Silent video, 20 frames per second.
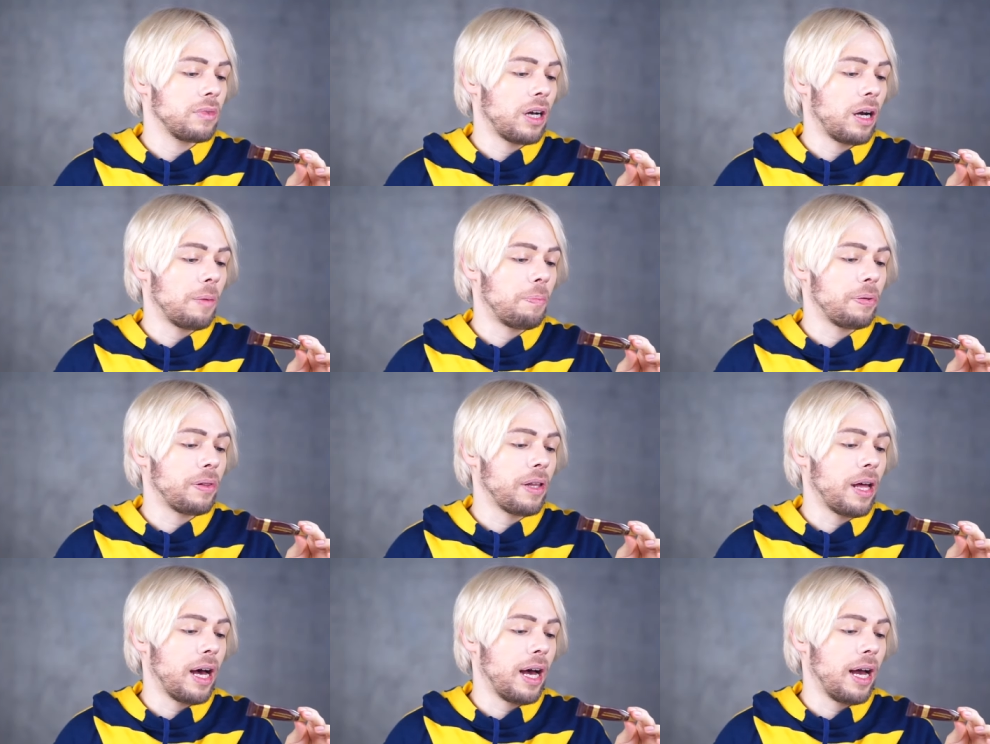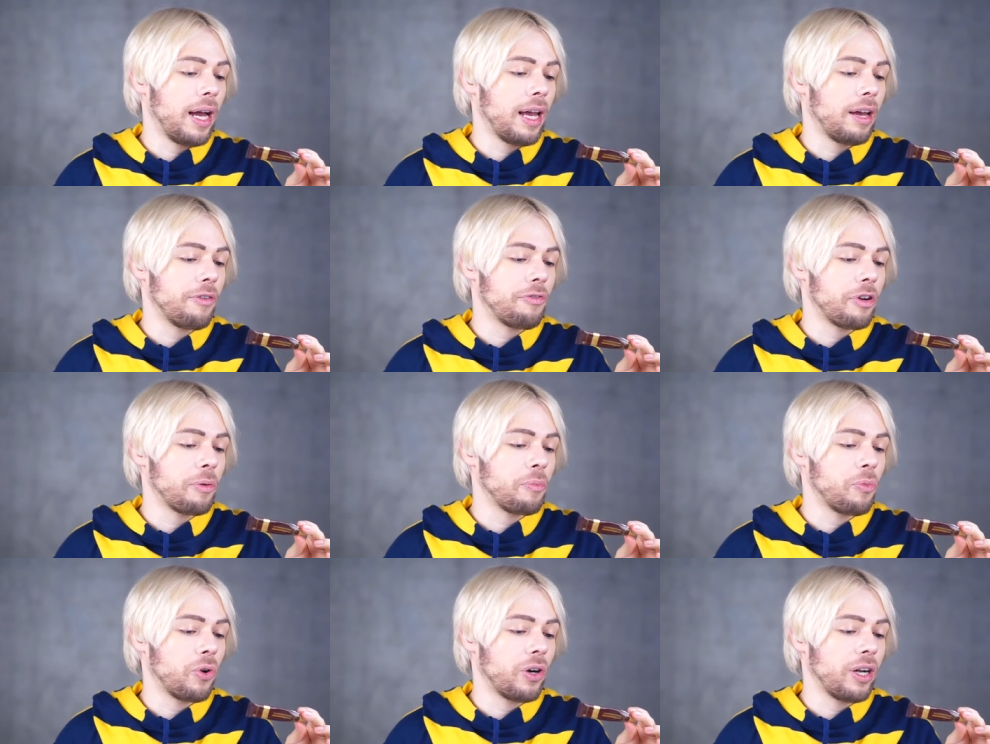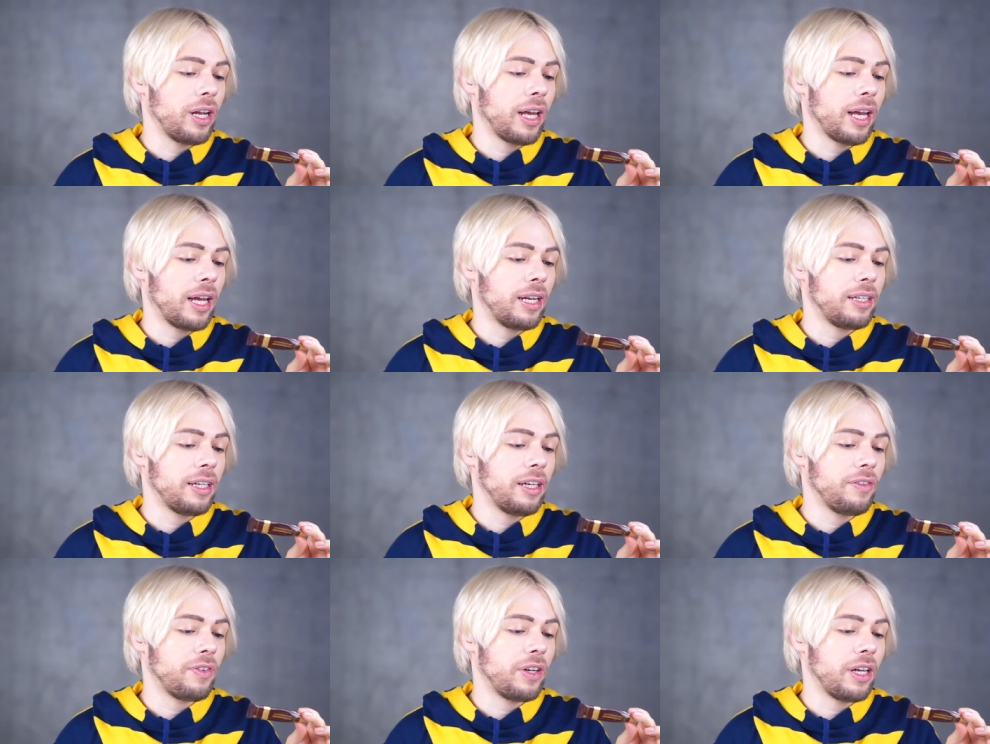Apply every morning
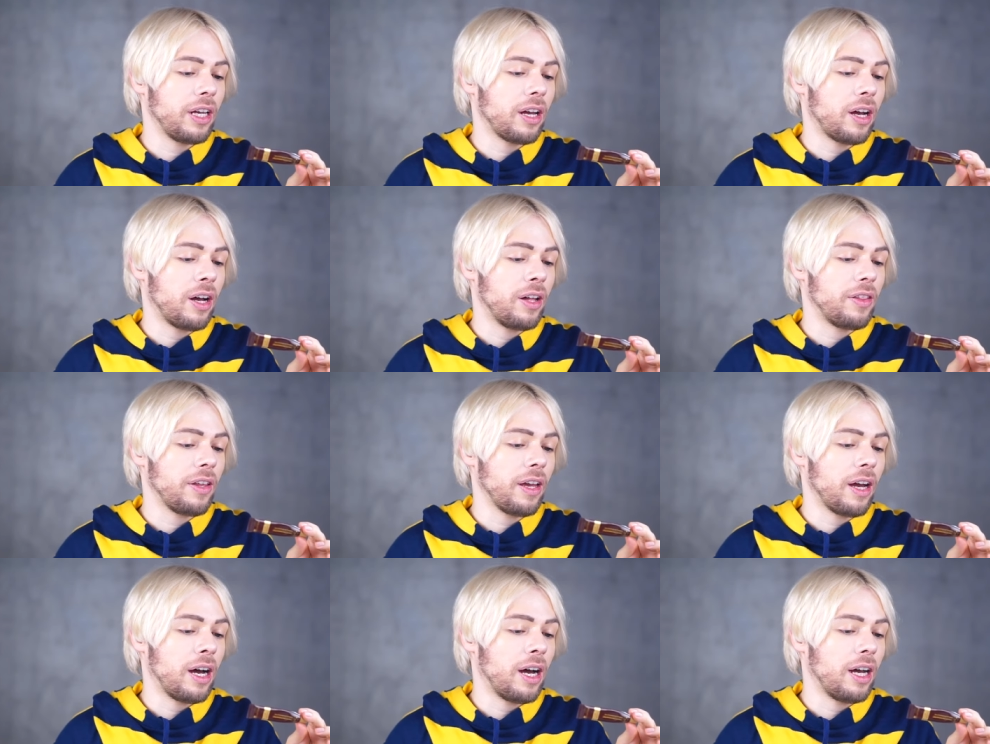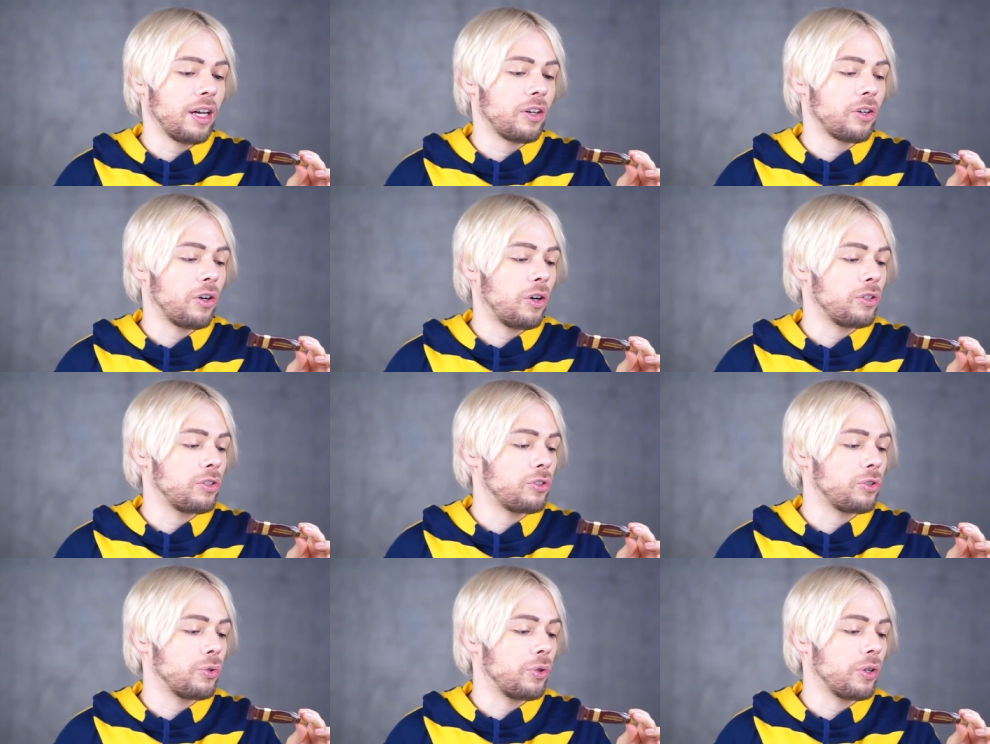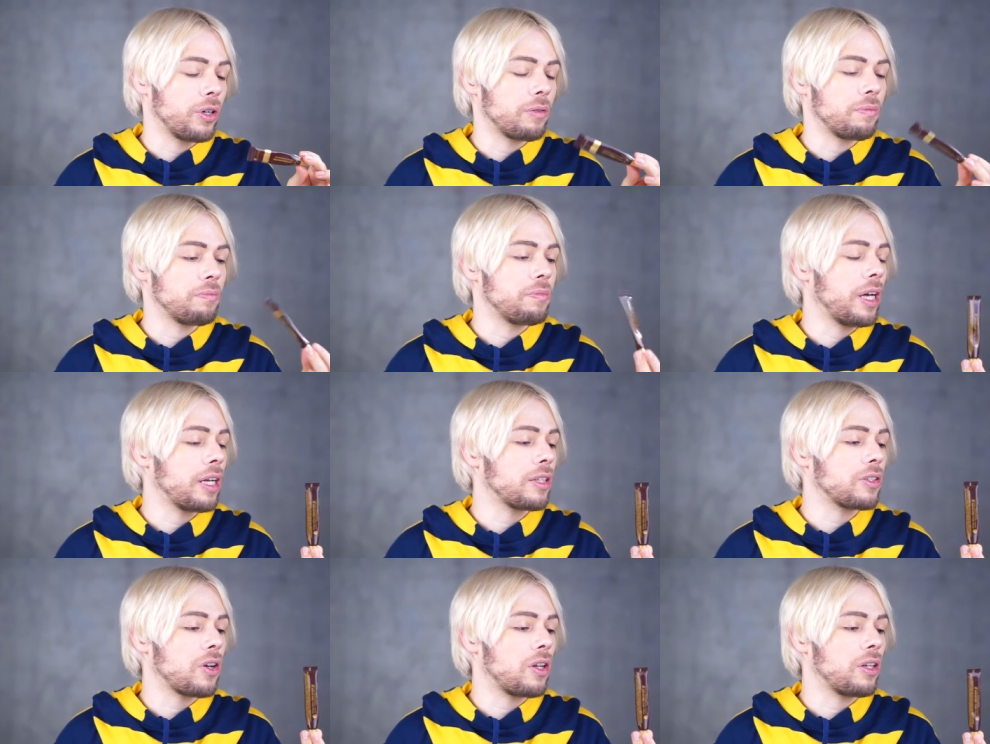and evening on the eye contour.
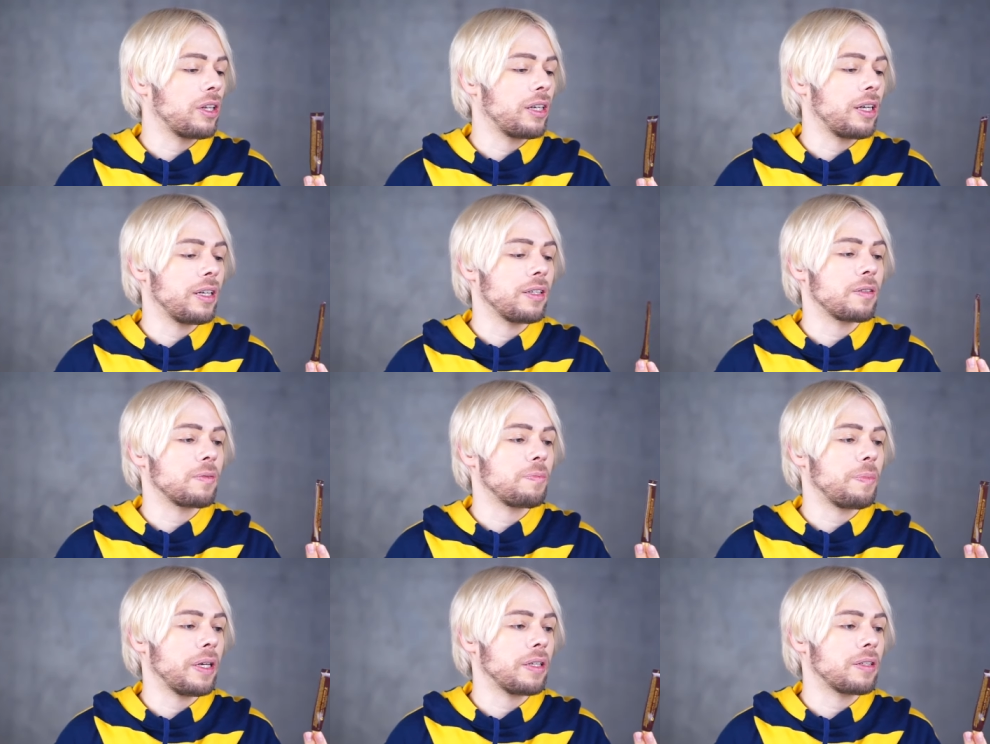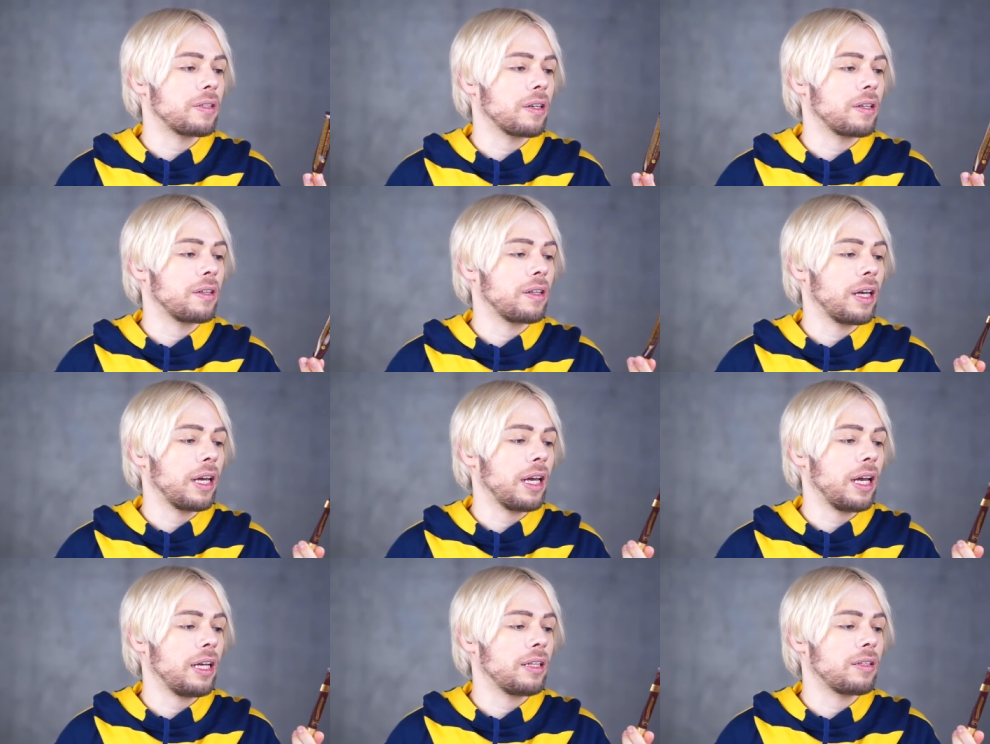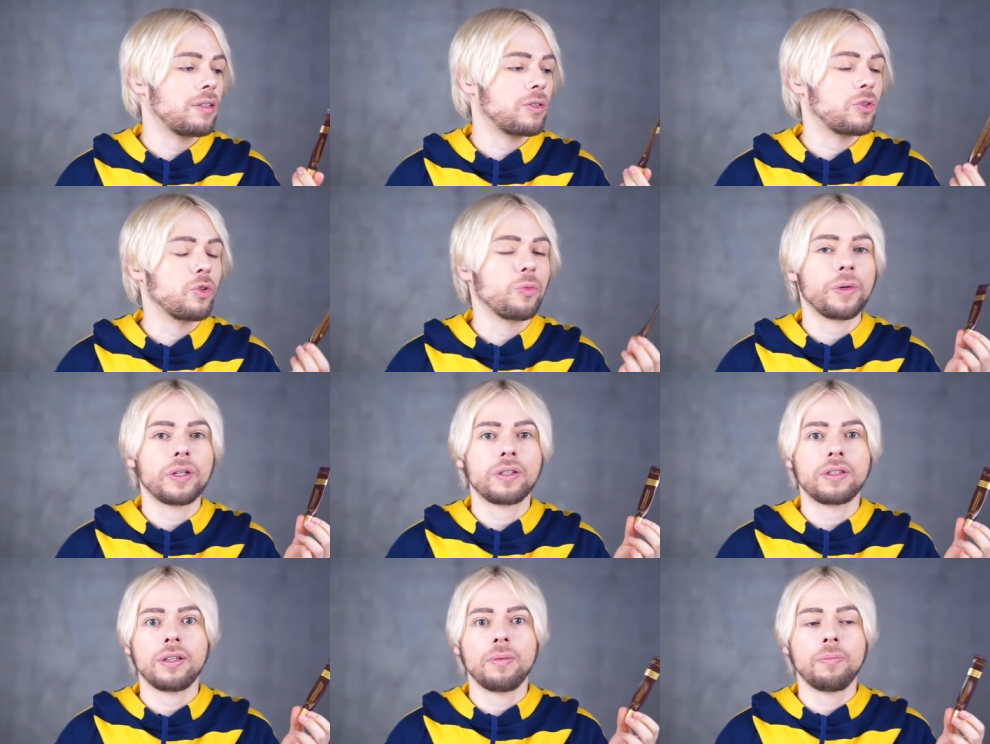That's all it is, basically. It's
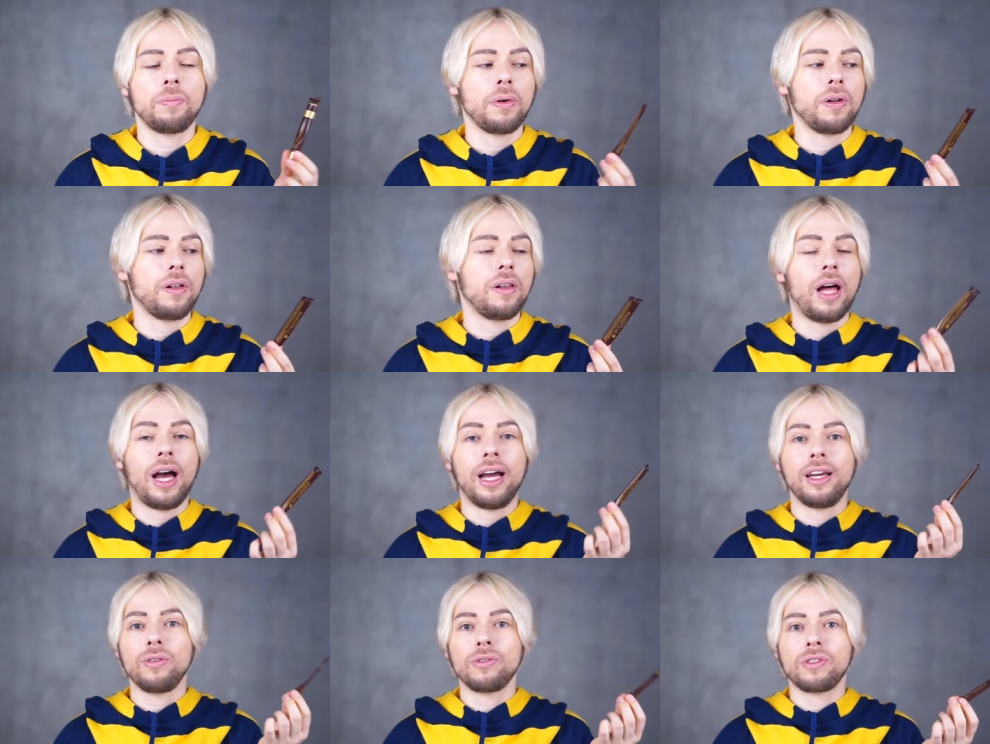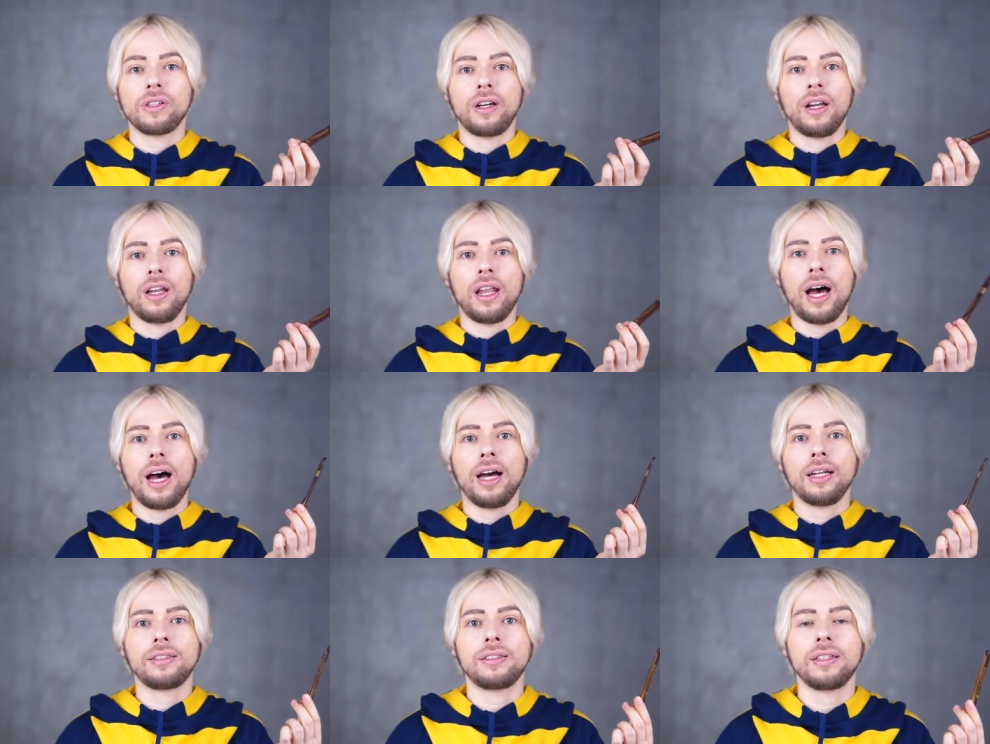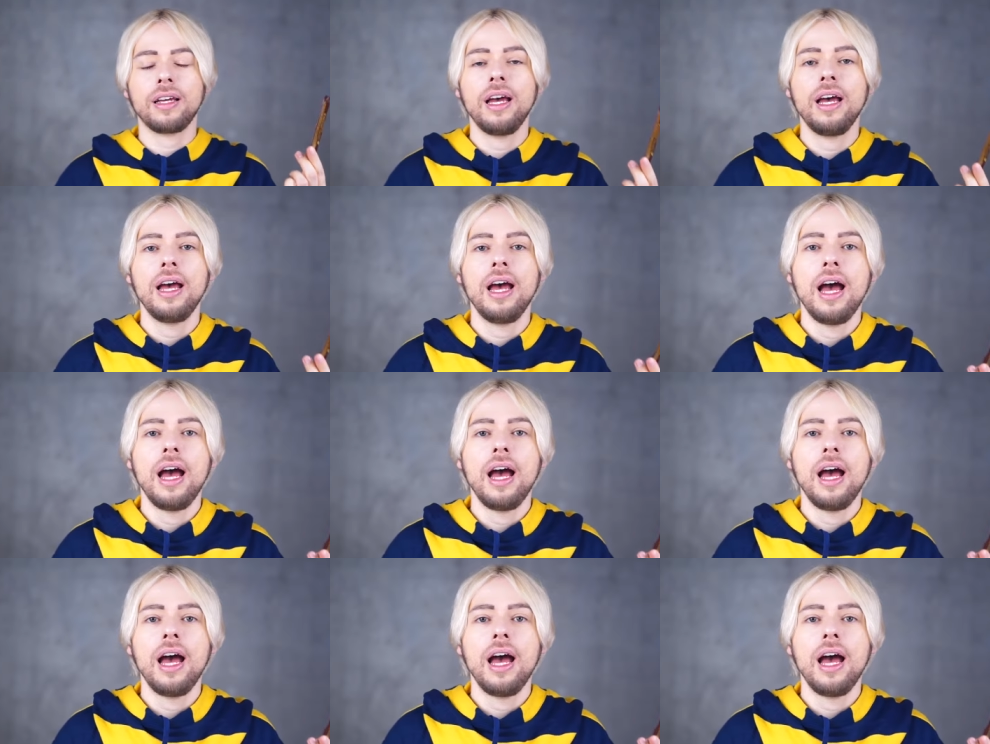super simple. I use it a lot.